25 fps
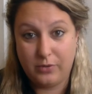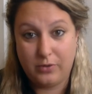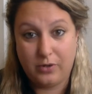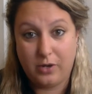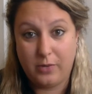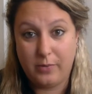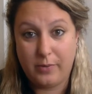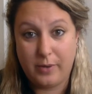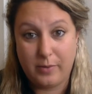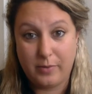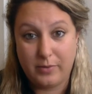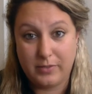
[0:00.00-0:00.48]
on
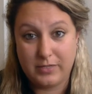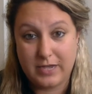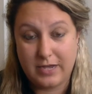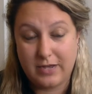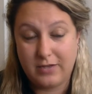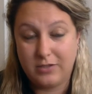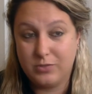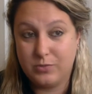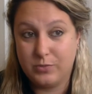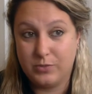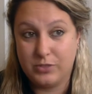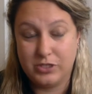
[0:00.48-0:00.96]
paper
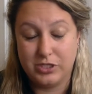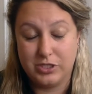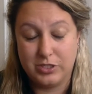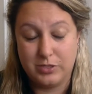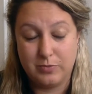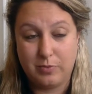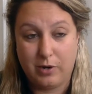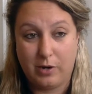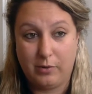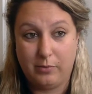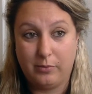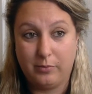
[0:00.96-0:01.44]
towels, which is
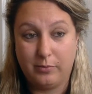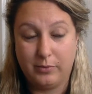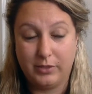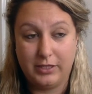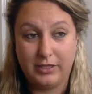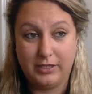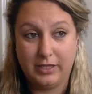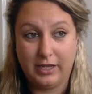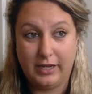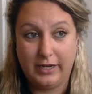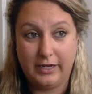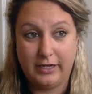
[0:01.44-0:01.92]
probably
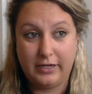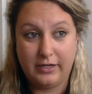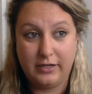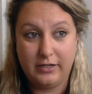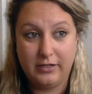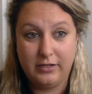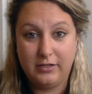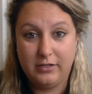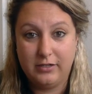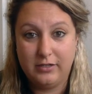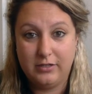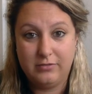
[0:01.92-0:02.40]
like
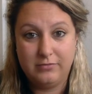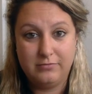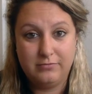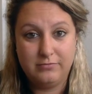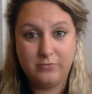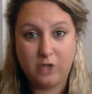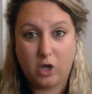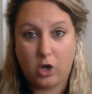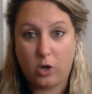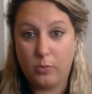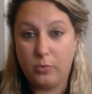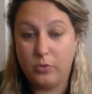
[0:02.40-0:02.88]

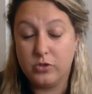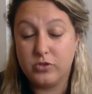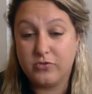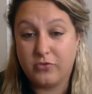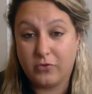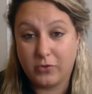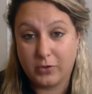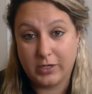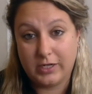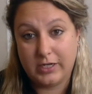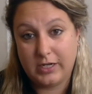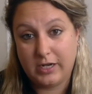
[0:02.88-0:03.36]
almost
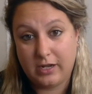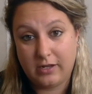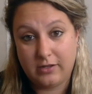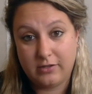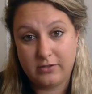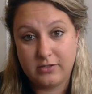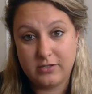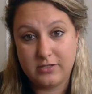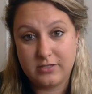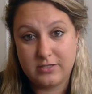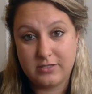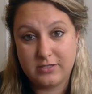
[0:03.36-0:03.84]
$40
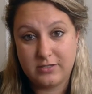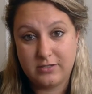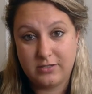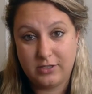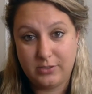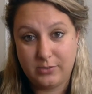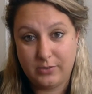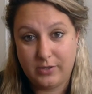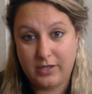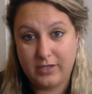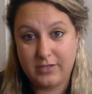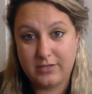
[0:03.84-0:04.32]

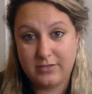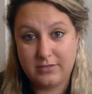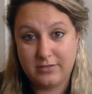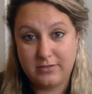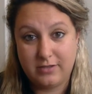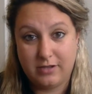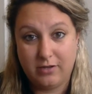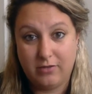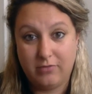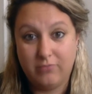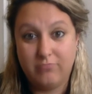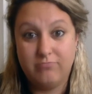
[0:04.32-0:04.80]
US. So
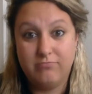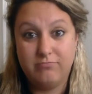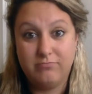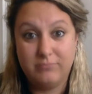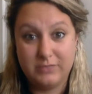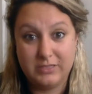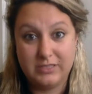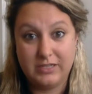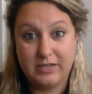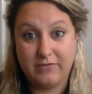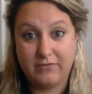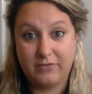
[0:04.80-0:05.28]

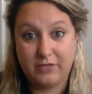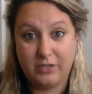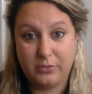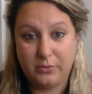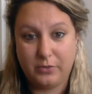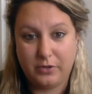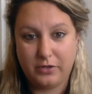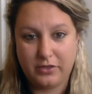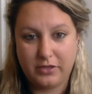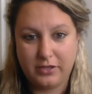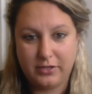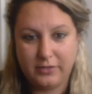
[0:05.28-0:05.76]
definitely
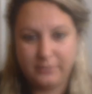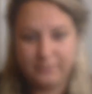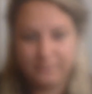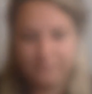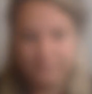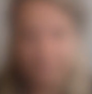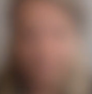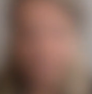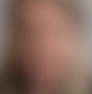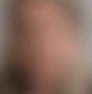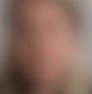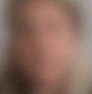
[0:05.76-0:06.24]
worth it.
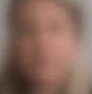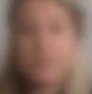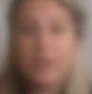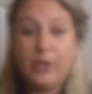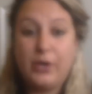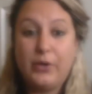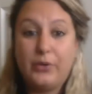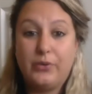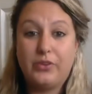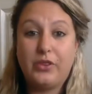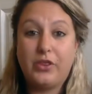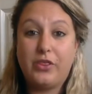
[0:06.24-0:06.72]

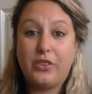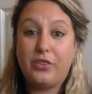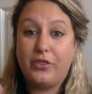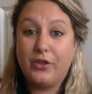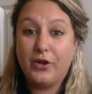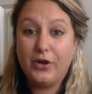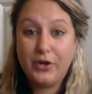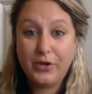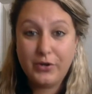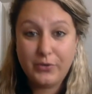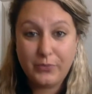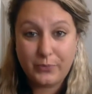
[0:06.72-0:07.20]
So the
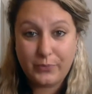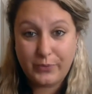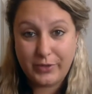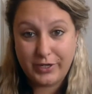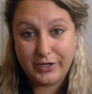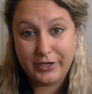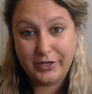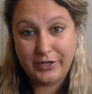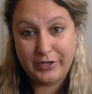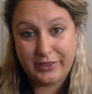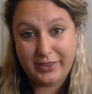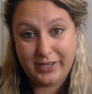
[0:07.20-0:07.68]
third
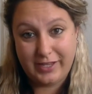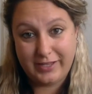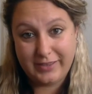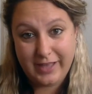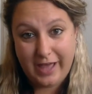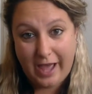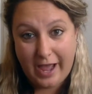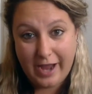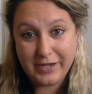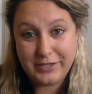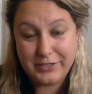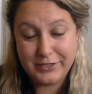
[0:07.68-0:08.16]
weird thing
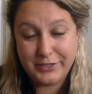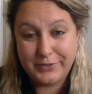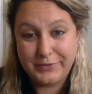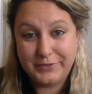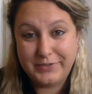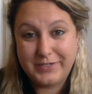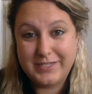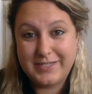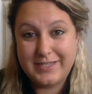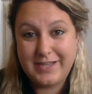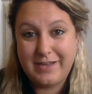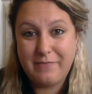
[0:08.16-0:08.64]
that I do
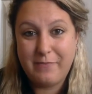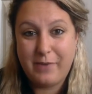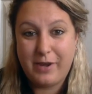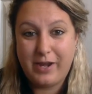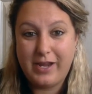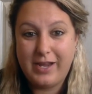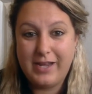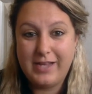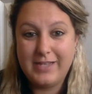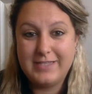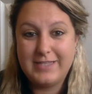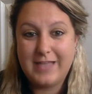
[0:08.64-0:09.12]
to save
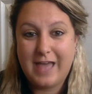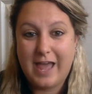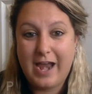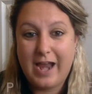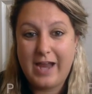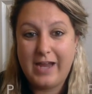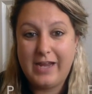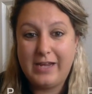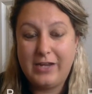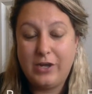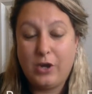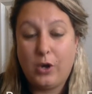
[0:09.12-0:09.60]
money is that
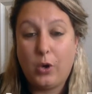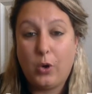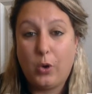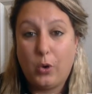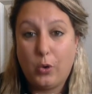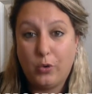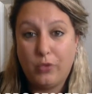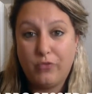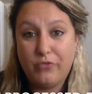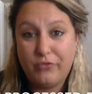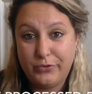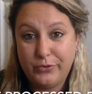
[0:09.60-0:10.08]
I eat a
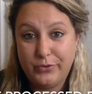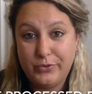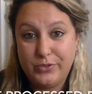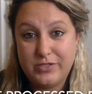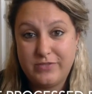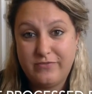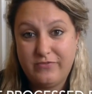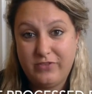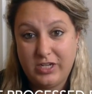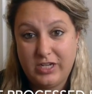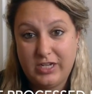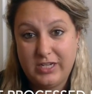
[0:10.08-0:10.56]
whole
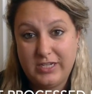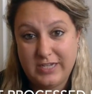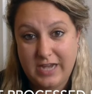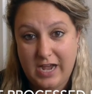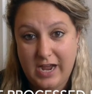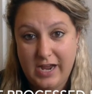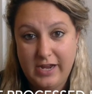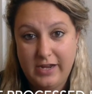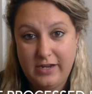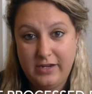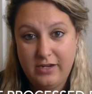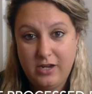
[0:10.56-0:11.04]
foods vegan
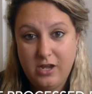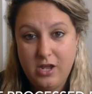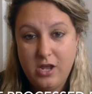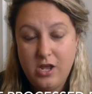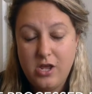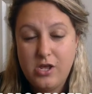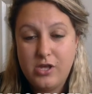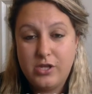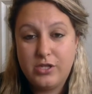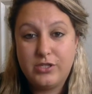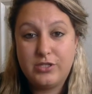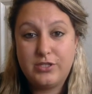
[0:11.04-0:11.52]
diet.
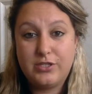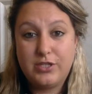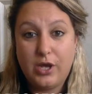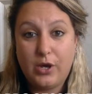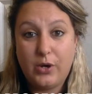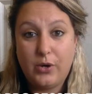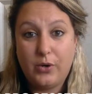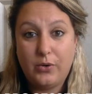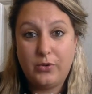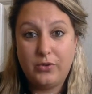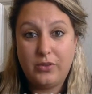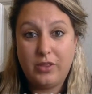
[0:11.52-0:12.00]

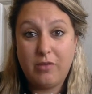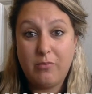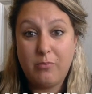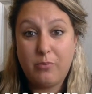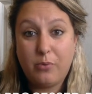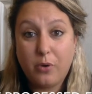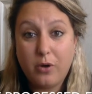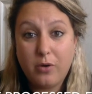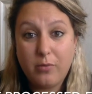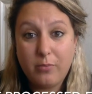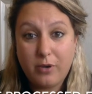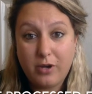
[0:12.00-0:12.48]
So the
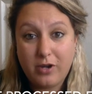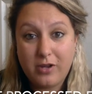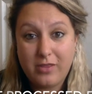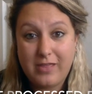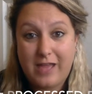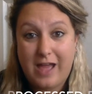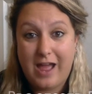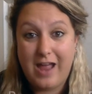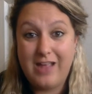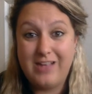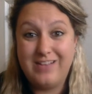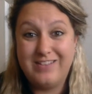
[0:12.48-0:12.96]
important part of
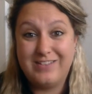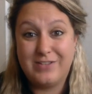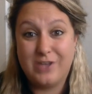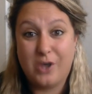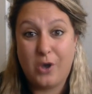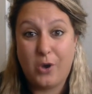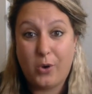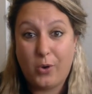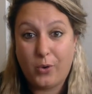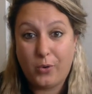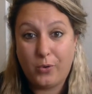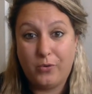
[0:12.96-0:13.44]
that is
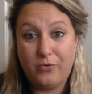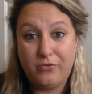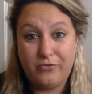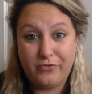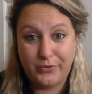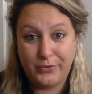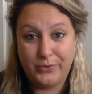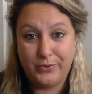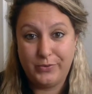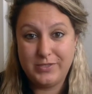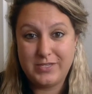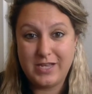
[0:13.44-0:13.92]
whole
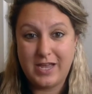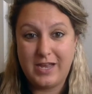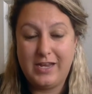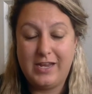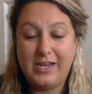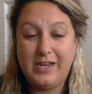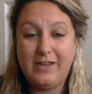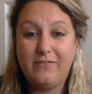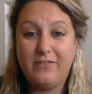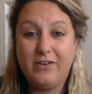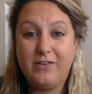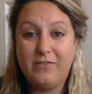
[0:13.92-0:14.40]
foods, and
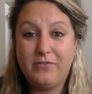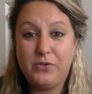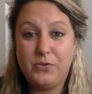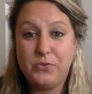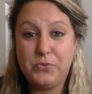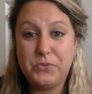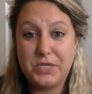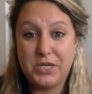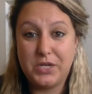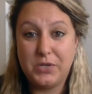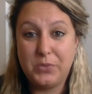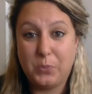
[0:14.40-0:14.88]
even if you
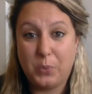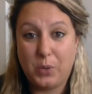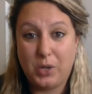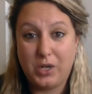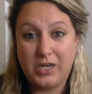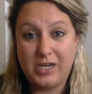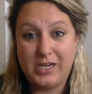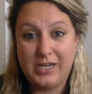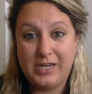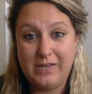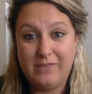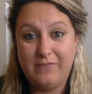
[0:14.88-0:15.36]
didn't want
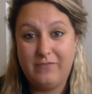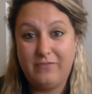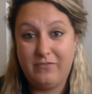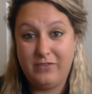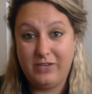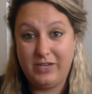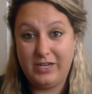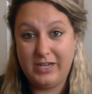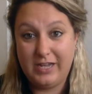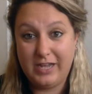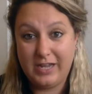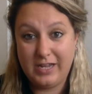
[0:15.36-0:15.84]
to eat
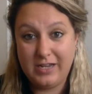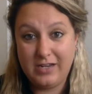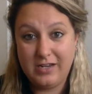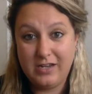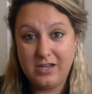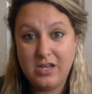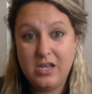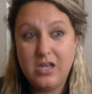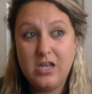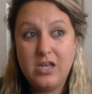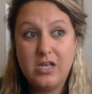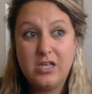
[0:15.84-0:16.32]
vegan,
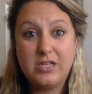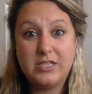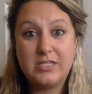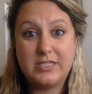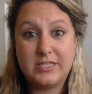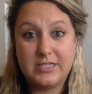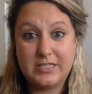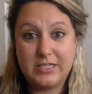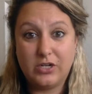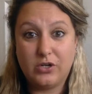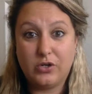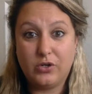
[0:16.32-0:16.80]

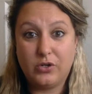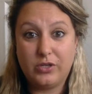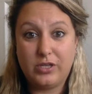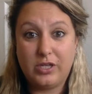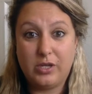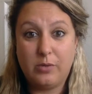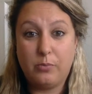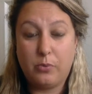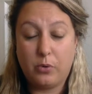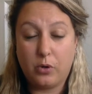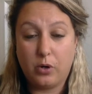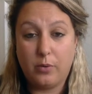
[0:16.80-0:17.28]
still the
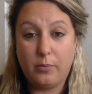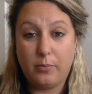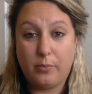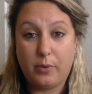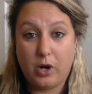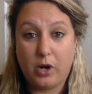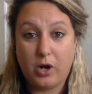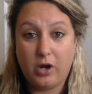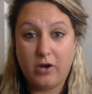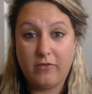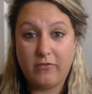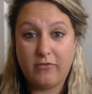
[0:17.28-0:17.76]
important
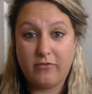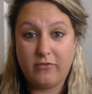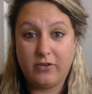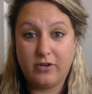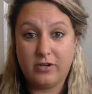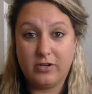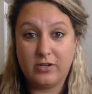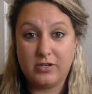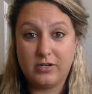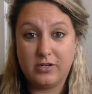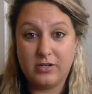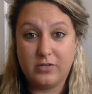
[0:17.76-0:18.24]
part for
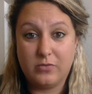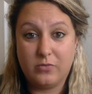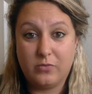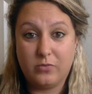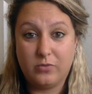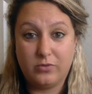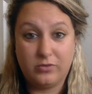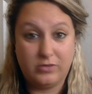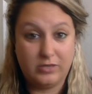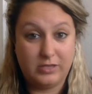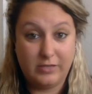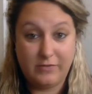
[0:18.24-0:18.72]

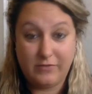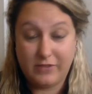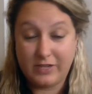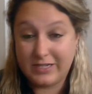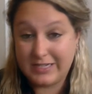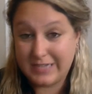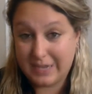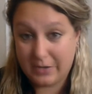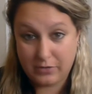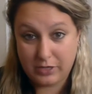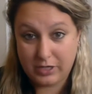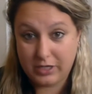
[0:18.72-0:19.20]
living
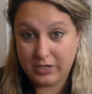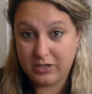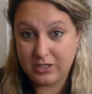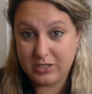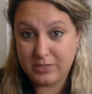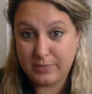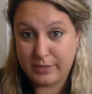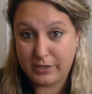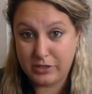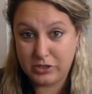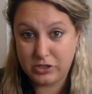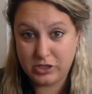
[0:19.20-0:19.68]
down here
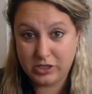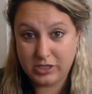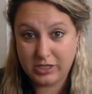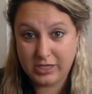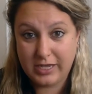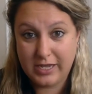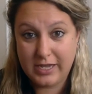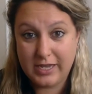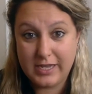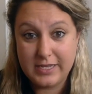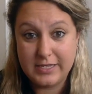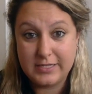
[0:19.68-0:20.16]
especially
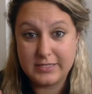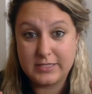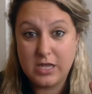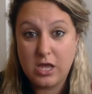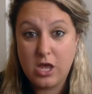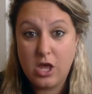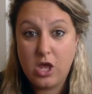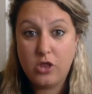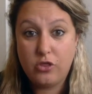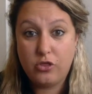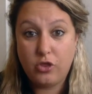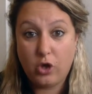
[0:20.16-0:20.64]
is
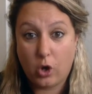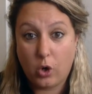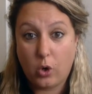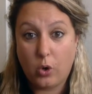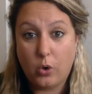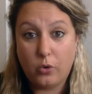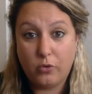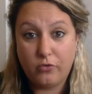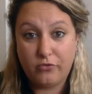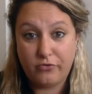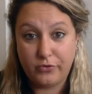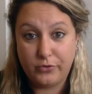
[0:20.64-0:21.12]
the
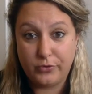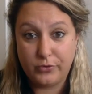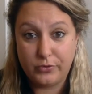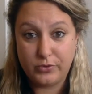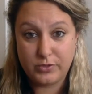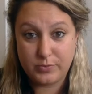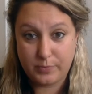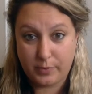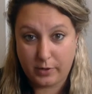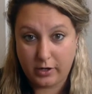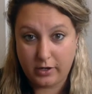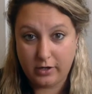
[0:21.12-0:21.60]
whole
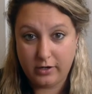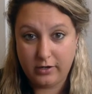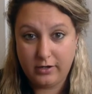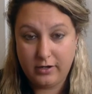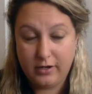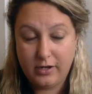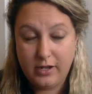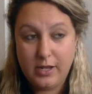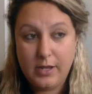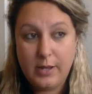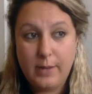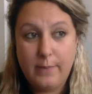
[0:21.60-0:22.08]
foods part,
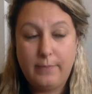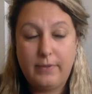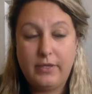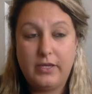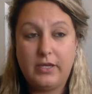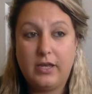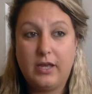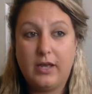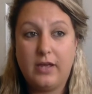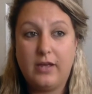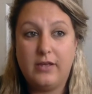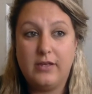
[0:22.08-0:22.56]

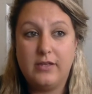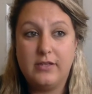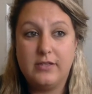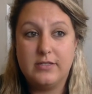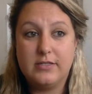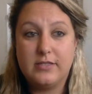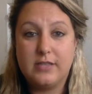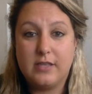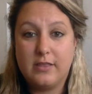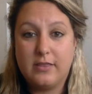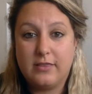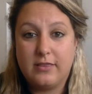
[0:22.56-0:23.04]

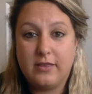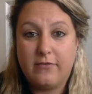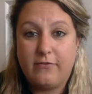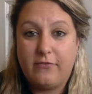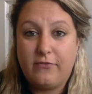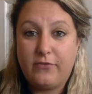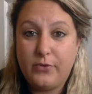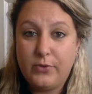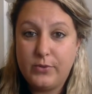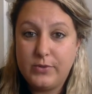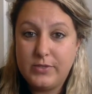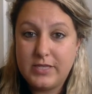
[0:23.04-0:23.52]
because the
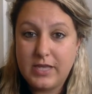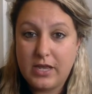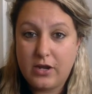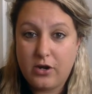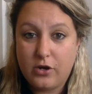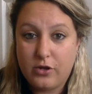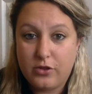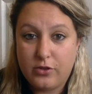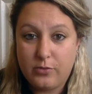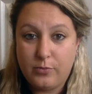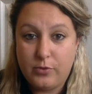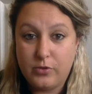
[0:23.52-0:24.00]
foods that
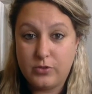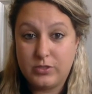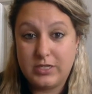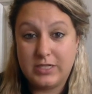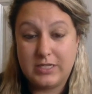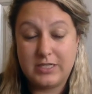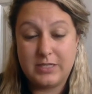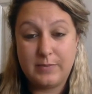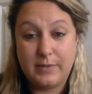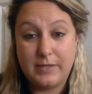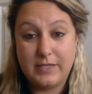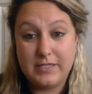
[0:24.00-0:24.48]
are the most
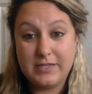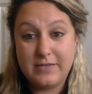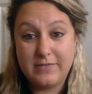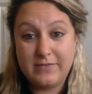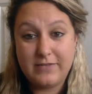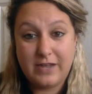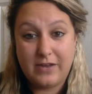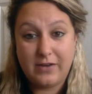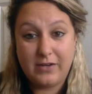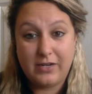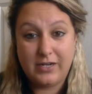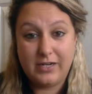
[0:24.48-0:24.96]
expensive
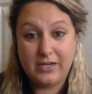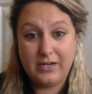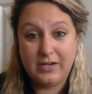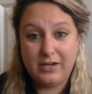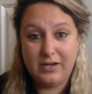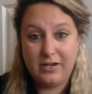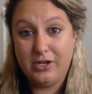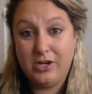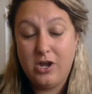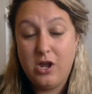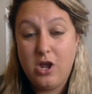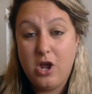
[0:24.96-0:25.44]
down
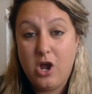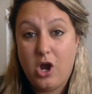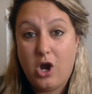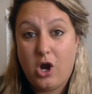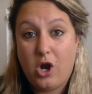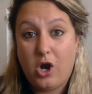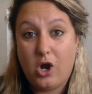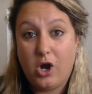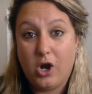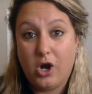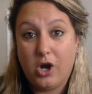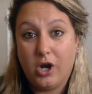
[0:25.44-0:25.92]
here
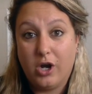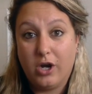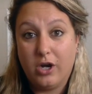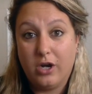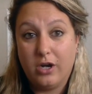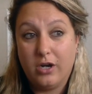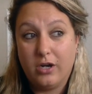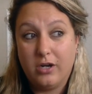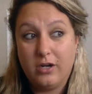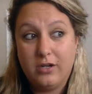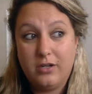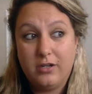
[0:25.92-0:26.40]

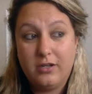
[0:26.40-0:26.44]
are